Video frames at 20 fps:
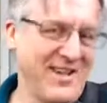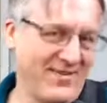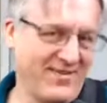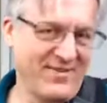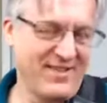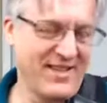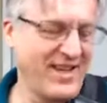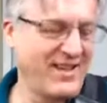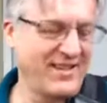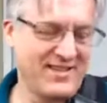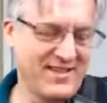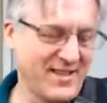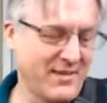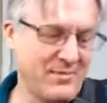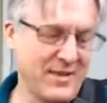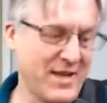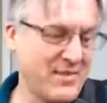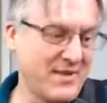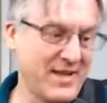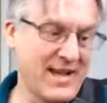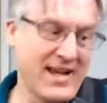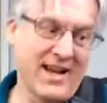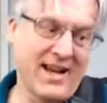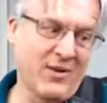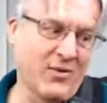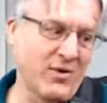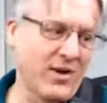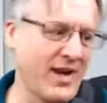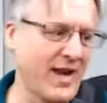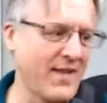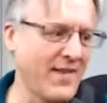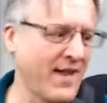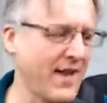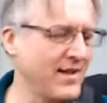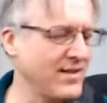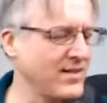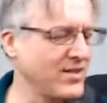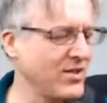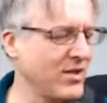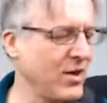Hey, sometimes I got to work on
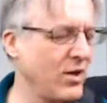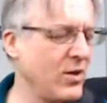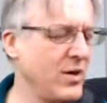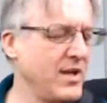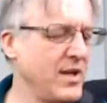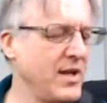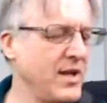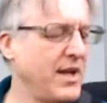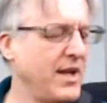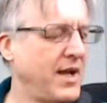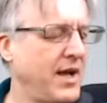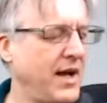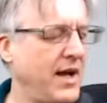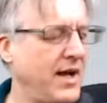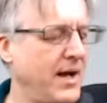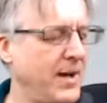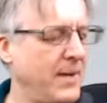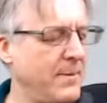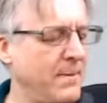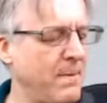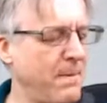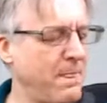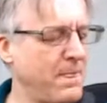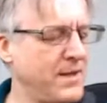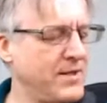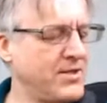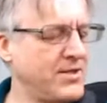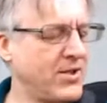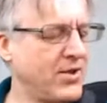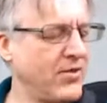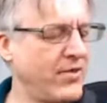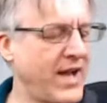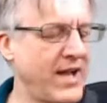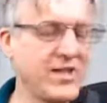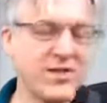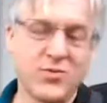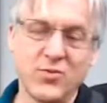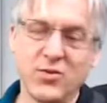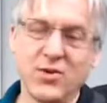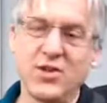that. So
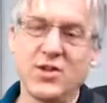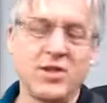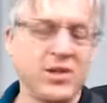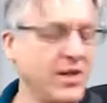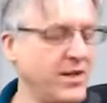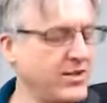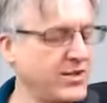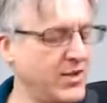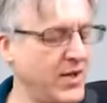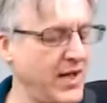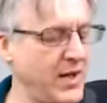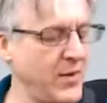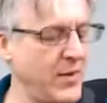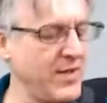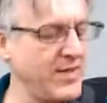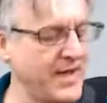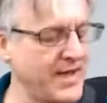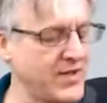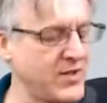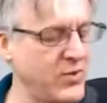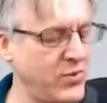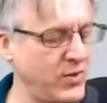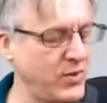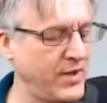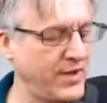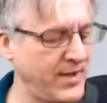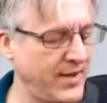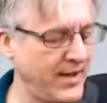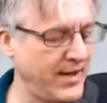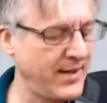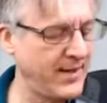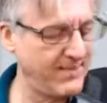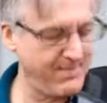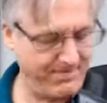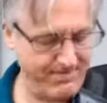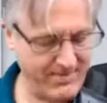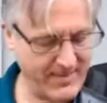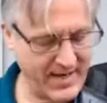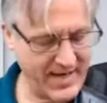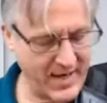that's really good. So anyway, that's what
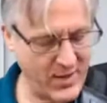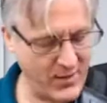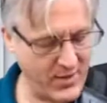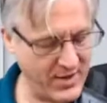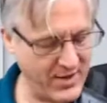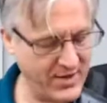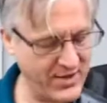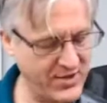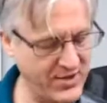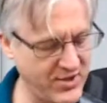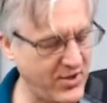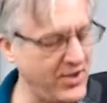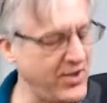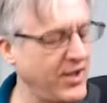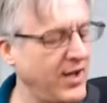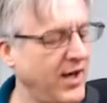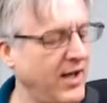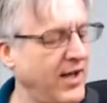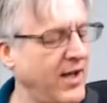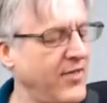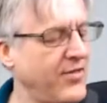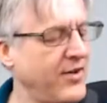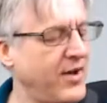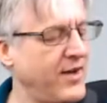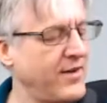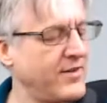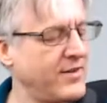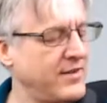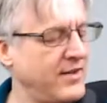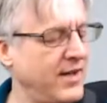I wanted to show you all. I thought